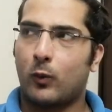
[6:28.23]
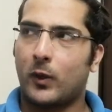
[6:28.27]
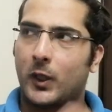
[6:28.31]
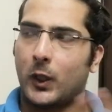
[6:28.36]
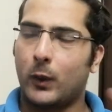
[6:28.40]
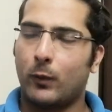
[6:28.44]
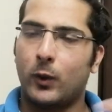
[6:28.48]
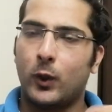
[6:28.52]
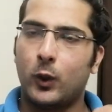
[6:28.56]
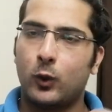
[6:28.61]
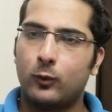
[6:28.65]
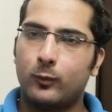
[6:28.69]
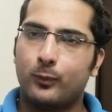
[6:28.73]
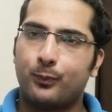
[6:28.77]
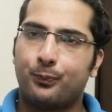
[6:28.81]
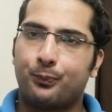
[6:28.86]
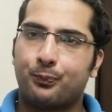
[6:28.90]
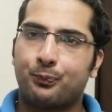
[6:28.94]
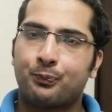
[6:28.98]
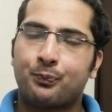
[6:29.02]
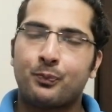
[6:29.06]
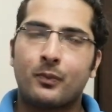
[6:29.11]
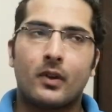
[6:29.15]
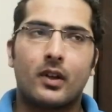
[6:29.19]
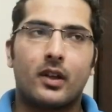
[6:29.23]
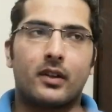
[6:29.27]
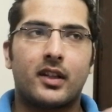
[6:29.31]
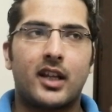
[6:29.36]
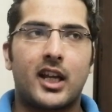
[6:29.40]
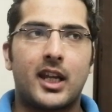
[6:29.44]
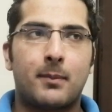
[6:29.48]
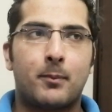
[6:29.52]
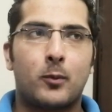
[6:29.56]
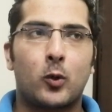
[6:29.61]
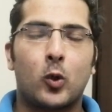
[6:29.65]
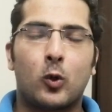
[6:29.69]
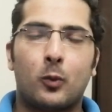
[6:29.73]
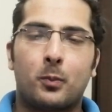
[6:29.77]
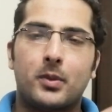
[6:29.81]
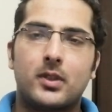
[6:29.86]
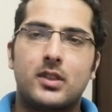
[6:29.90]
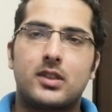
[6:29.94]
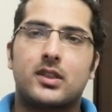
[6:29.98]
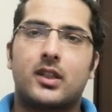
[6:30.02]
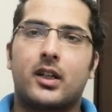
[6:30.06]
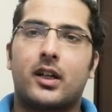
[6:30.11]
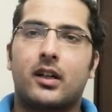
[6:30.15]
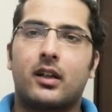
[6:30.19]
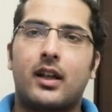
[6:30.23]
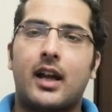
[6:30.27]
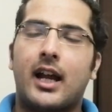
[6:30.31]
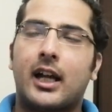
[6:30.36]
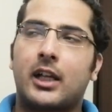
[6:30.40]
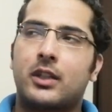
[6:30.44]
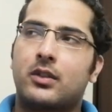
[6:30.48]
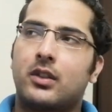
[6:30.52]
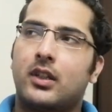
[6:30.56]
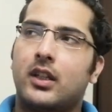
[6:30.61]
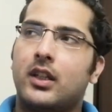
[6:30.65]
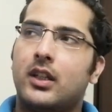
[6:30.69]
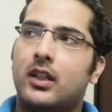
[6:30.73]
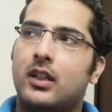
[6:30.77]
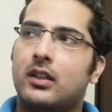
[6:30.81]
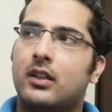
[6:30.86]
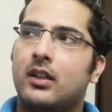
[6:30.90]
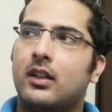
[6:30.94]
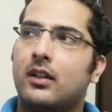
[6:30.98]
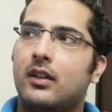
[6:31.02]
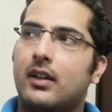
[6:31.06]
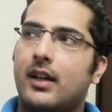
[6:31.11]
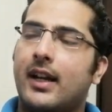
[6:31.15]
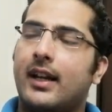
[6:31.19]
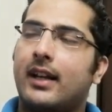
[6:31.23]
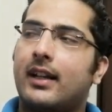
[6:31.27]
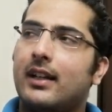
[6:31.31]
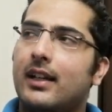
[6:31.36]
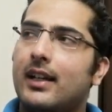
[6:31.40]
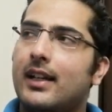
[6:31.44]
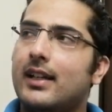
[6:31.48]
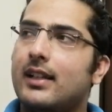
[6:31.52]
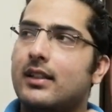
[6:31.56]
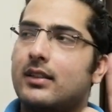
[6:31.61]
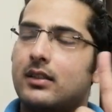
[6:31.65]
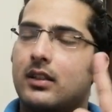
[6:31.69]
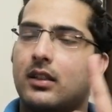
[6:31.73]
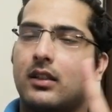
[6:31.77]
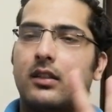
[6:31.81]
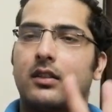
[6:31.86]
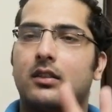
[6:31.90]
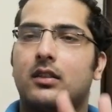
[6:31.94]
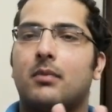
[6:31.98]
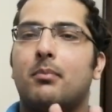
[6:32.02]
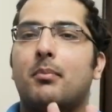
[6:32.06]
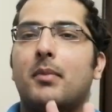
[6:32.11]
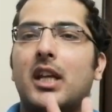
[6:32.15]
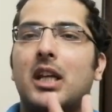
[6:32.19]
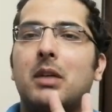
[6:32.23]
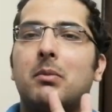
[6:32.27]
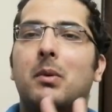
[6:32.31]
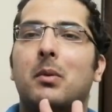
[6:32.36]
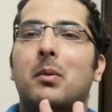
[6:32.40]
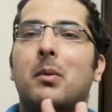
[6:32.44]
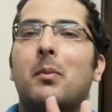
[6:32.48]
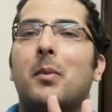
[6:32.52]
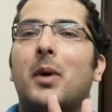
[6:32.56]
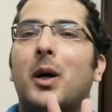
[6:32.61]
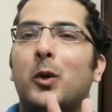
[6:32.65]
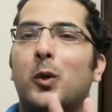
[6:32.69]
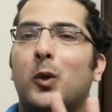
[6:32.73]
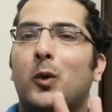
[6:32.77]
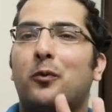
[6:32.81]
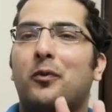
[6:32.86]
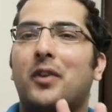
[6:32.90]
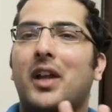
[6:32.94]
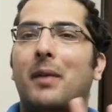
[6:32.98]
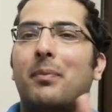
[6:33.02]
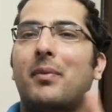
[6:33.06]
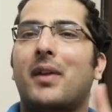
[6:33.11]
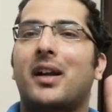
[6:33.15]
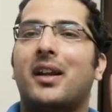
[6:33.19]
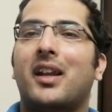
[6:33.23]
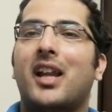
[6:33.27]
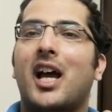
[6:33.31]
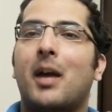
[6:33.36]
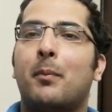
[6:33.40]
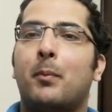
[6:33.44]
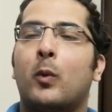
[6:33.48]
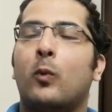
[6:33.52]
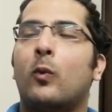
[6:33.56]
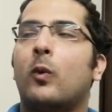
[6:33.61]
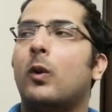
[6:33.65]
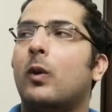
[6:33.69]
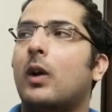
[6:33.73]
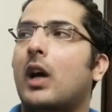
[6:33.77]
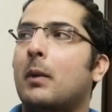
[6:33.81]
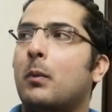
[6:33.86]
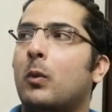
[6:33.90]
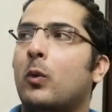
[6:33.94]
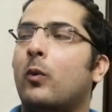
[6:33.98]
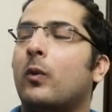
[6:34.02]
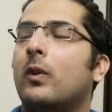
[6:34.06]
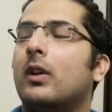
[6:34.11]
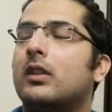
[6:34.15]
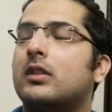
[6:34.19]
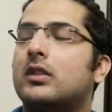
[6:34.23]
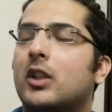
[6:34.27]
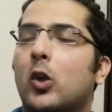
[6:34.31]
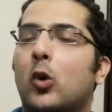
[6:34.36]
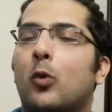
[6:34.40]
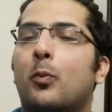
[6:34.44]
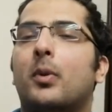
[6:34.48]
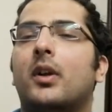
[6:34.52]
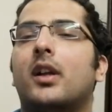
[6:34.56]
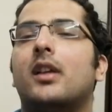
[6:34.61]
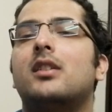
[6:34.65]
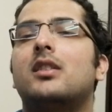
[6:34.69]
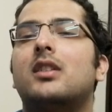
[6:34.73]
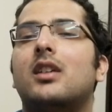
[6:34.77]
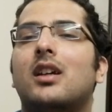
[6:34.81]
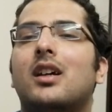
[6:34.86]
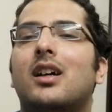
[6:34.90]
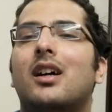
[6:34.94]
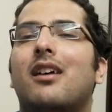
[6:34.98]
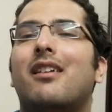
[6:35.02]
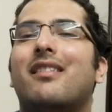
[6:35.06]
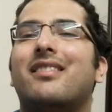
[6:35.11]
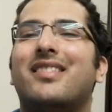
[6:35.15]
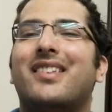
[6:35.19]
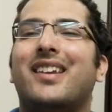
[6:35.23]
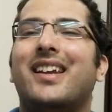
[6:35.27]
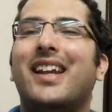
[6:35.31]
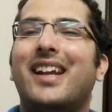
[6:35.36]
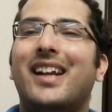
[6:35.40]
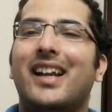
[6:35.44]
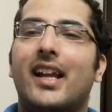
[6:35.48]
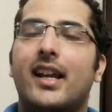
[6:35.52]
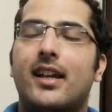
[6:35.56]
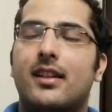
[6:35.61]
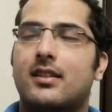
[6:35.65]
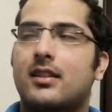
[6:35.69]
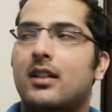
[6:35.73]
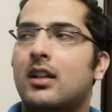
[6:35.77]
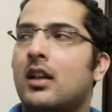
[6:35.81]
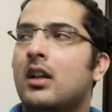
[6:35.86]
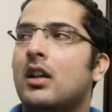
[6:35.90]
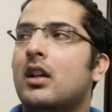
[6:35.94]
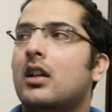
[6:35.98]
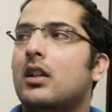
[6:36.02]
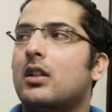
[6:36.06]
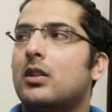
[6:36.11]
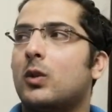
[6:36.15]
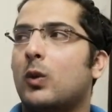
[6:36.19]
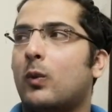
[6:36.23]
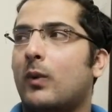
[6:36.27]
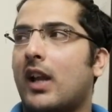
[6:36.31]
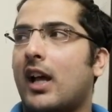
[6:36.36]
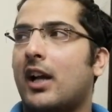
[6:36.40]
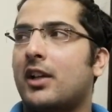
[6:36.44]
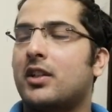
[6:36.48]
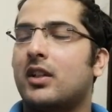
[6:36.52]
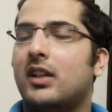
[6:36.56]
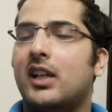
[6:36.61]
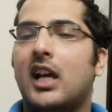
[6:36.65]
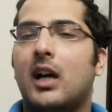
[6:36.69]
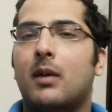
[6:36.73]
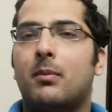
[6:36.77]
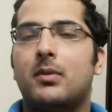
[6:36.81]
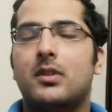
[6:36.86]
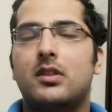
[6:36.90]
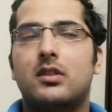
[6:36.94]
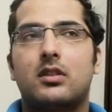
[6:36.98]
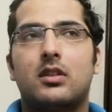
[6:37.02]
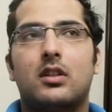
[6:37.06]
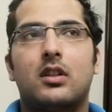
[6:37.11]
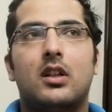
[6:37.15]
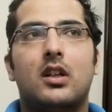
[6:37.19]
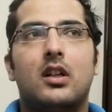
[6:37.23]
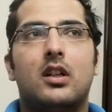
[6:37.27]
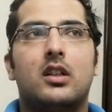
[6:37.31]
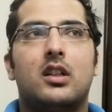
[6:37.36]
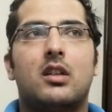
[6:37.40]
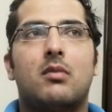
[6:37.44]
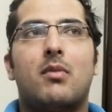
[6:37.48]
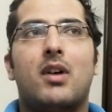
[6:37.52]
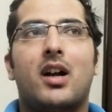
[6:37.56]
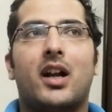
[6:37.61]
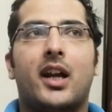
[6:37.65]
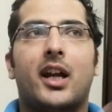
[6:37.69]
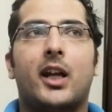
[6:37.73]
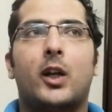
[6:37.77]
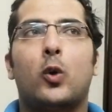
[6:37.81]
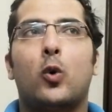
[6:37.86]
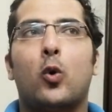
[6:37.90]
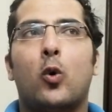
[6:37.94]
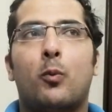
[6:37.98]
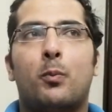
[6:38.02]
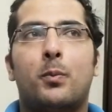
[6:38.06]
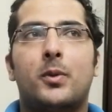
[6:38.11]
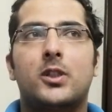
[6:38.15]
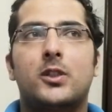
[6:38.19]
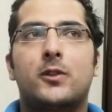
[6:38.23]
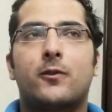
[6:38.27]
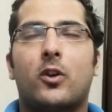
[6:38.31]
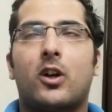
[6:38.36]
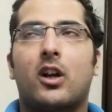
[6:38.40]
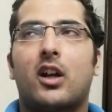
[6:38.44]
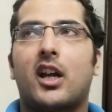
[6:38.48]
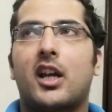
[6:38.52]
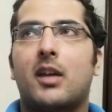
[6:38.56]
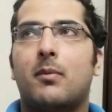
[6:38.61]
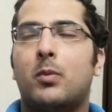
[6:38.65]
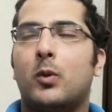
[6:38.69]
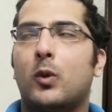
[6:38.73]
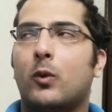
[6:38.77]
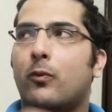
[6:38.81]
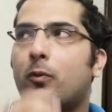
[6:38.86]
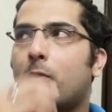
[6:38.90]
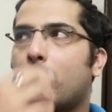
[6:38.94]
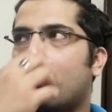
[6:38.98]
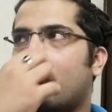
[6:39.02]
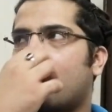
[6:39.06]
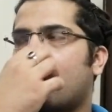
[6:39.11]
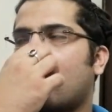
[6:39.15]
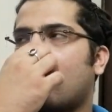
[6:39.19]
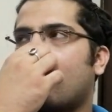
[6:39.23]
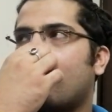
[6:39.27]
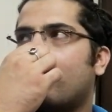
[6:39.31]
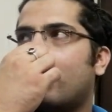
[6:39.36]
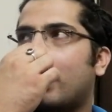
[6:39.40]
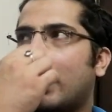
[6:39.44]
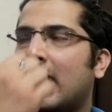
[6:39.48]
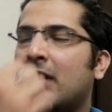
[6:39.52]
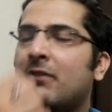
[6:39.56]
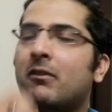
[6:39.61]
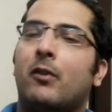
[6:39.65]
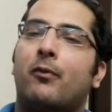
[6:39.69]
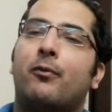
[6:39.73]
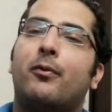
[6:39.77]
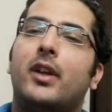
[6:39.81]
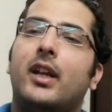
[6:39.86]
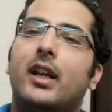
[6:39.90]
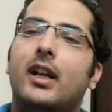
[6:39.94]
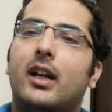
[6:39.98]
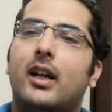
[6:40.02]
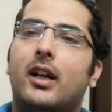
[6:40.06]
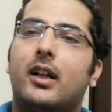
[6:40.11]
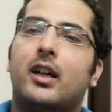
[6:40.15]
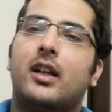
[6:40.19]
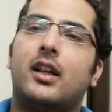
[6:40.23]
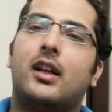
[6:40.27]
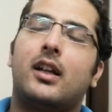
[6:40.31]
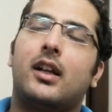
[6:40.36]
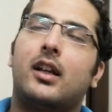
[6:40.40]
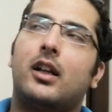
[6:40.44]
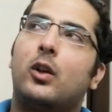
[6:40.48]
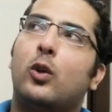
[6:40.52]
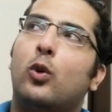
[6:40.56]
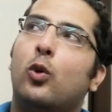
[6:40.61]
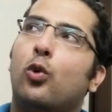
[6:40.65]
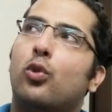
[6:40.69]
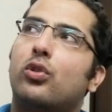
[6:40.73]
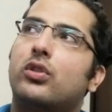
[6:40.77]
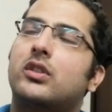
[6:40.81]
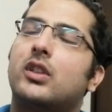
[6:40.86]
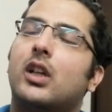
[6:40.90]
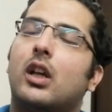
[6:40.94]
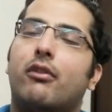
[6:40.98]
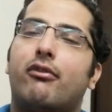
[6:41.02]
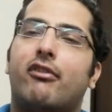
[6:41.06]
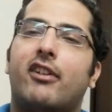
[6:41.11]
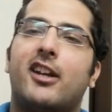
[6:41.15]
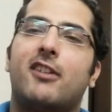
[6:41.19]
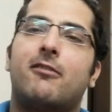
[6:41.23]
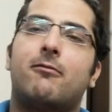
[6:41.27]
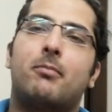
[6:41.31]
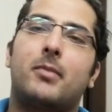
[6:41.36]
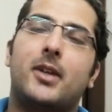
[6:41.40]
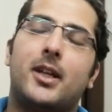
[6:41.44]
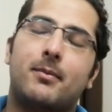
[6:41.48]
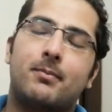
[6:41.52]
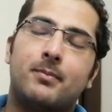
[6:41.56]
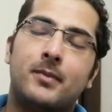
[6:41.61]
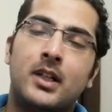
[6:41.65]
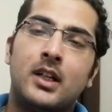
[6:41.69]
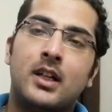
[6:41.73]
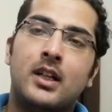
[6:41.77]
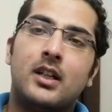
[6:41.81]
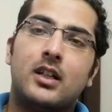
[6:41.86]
What you will do? The IPO opens. There are actually the at least the minimum amount of time that the IPO will stay open is 3 days. So what actually happens? The market opens for an IPO from 9:15 and it goes till 5 p.m.